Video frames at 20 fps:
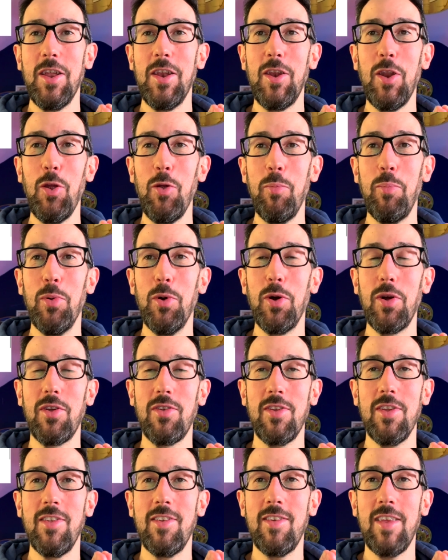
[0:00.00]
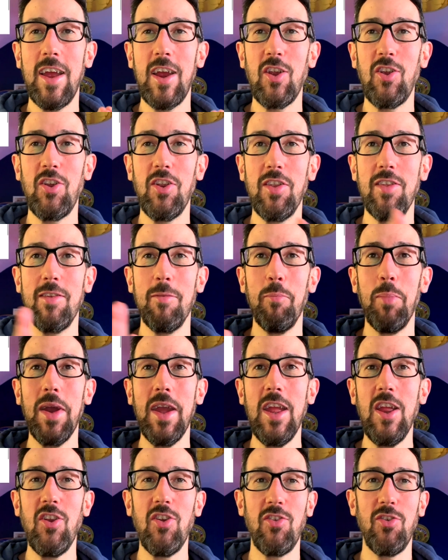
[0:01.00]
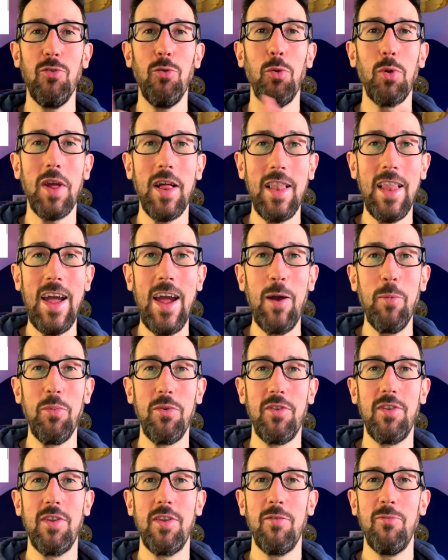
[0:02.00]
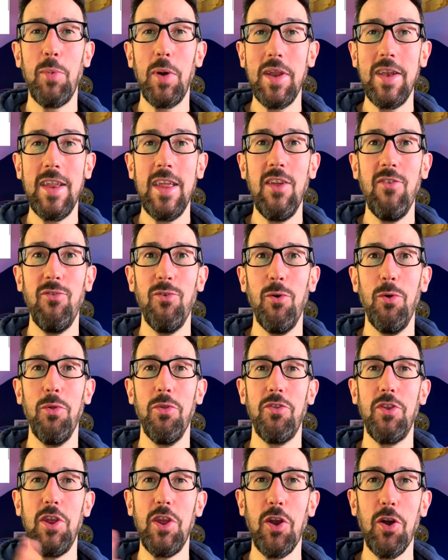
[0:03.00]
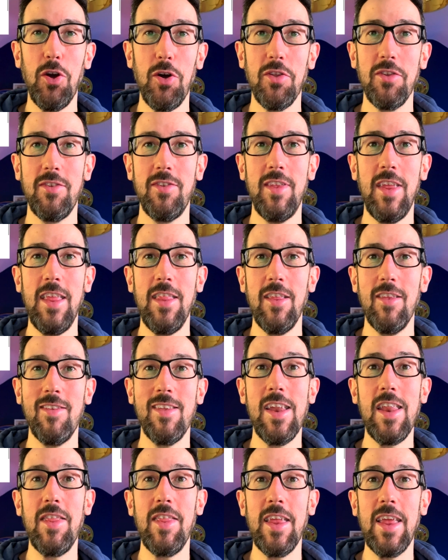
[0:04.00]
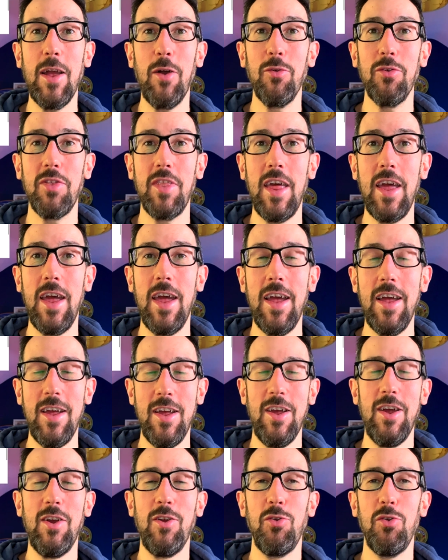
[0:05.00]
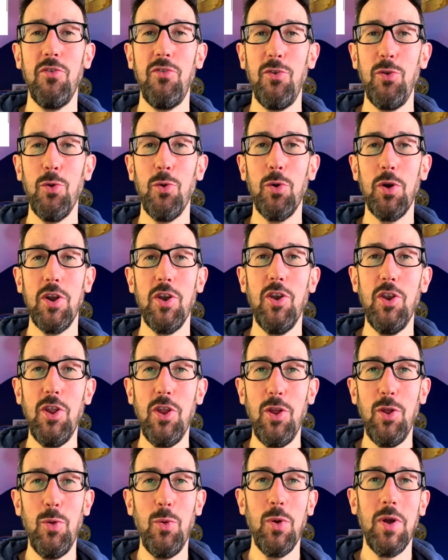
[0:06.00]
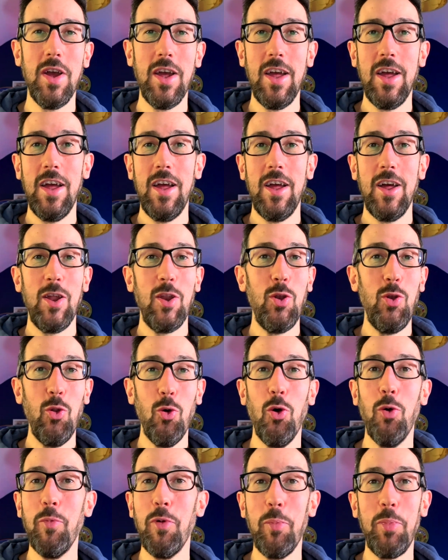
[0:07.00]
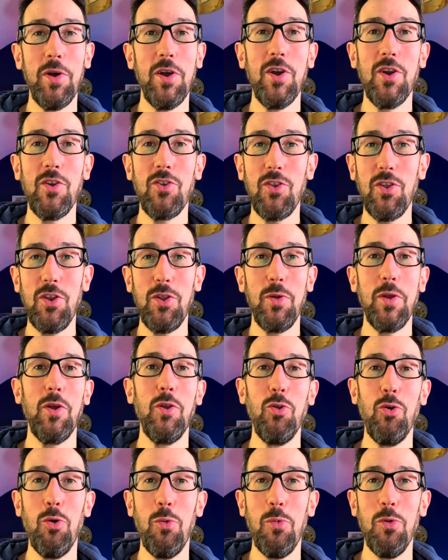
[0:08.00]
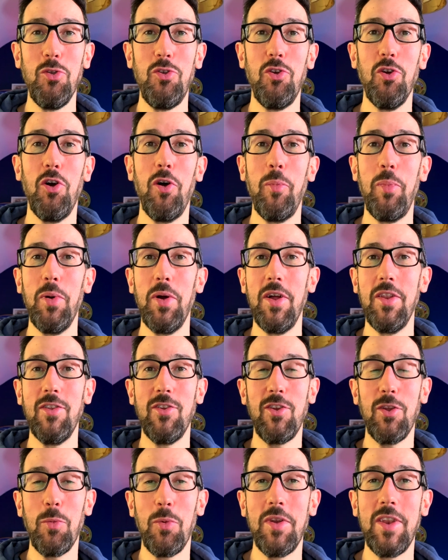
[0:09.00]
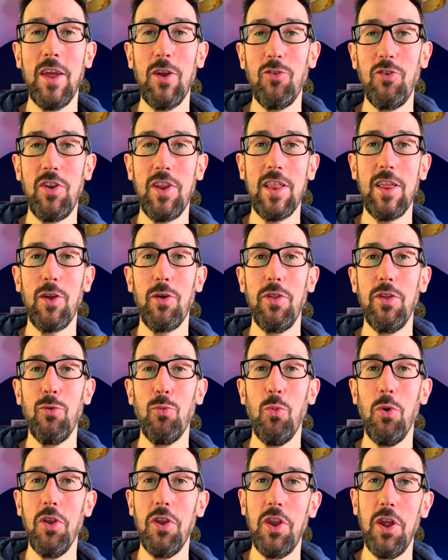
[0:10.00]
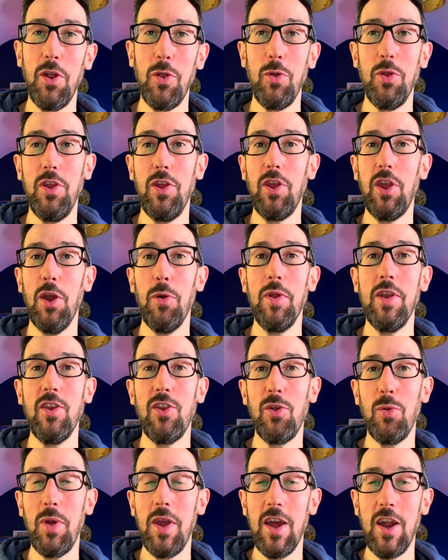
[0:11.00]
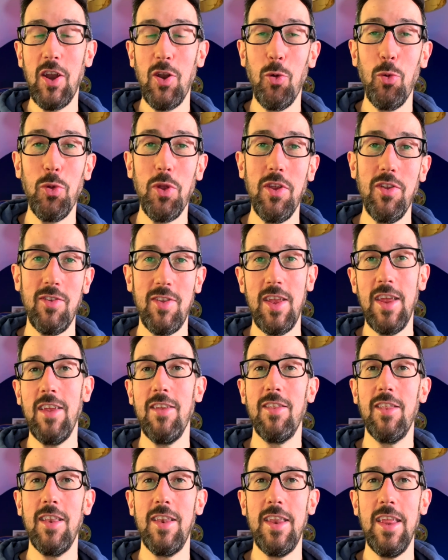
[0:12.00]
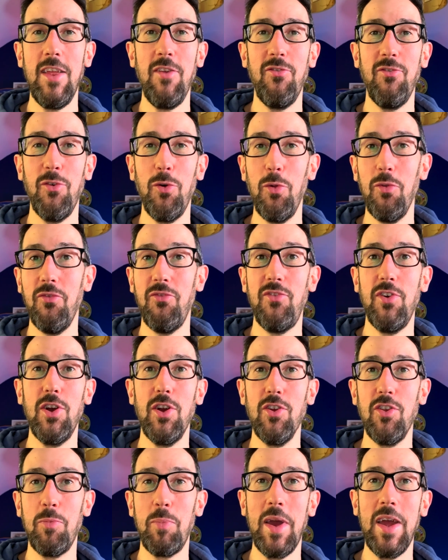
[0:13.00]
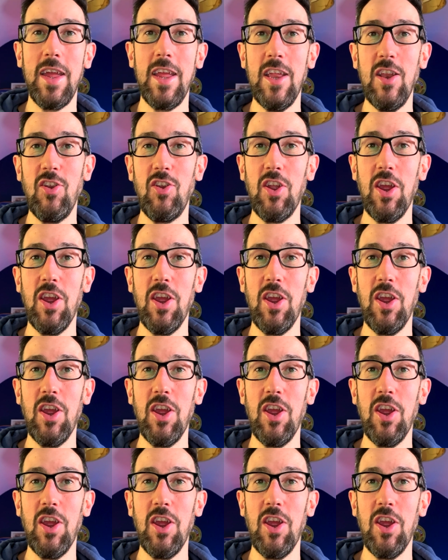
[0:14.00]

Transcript: notebooks and sections and pages all collapse by default. So you can't see that there's anything else there. So if you're a new normal person doing a normal job and someone tells you to click on this OneNote, you go into it and all you see is the default first page.